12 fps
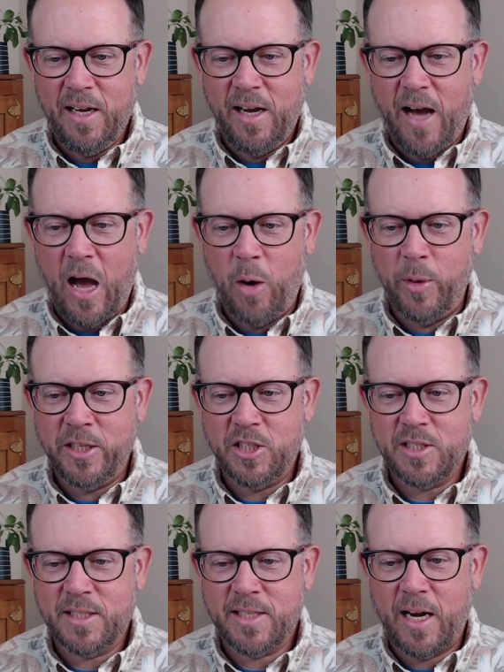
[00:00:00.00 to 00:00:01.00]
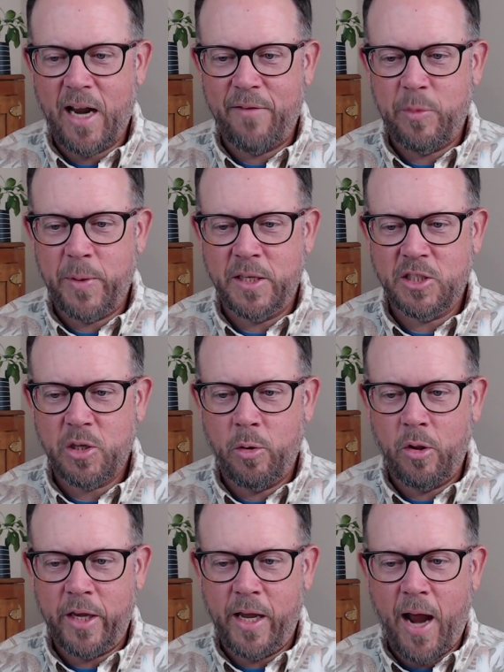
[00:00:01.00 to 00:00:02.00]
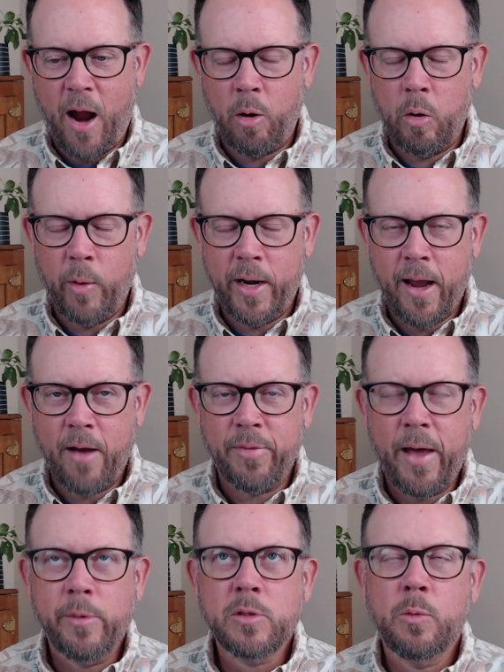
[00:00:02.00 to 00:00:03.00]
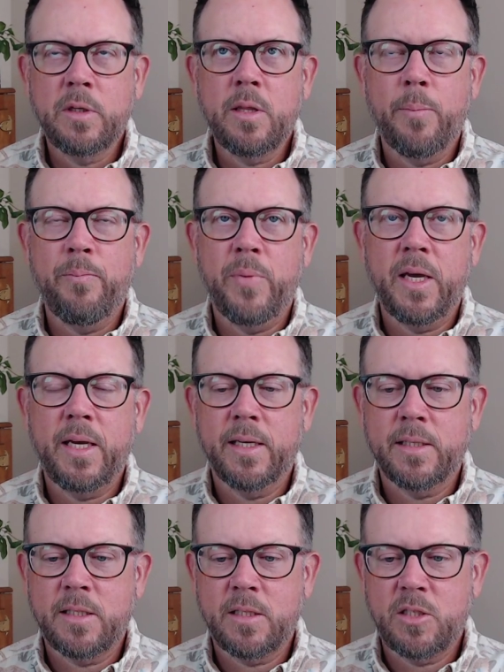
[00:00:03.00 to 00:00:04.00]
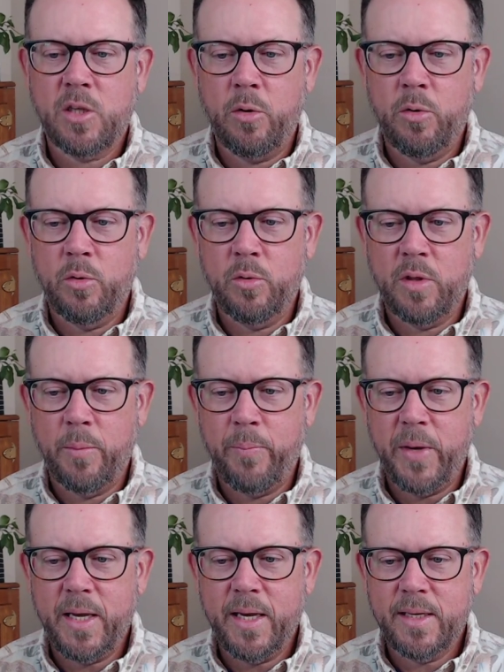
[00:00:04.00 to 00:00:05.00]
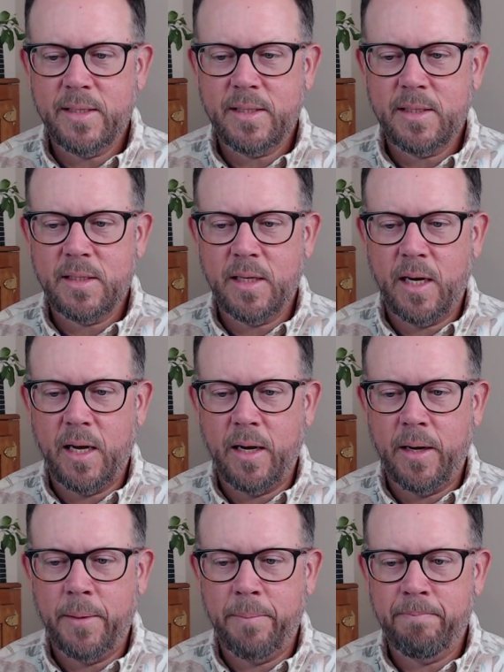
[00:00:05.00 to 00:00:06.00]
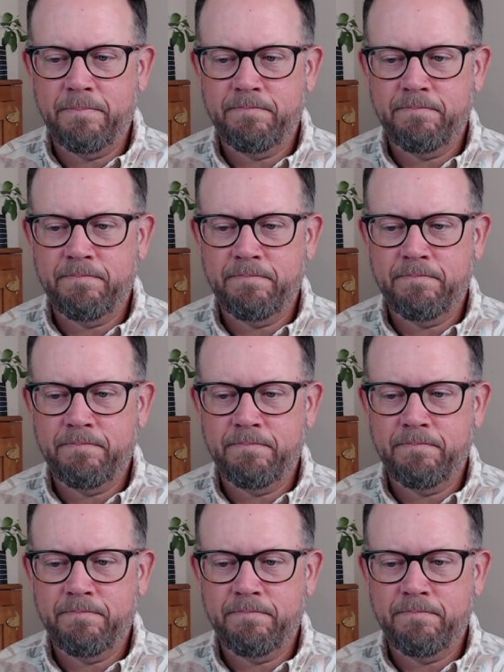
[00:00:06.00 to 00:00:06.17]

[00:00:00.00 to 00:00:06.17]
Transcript: I went just excited to have a pin show only an hour away now. That was one of the biggest. So the biggest. Um,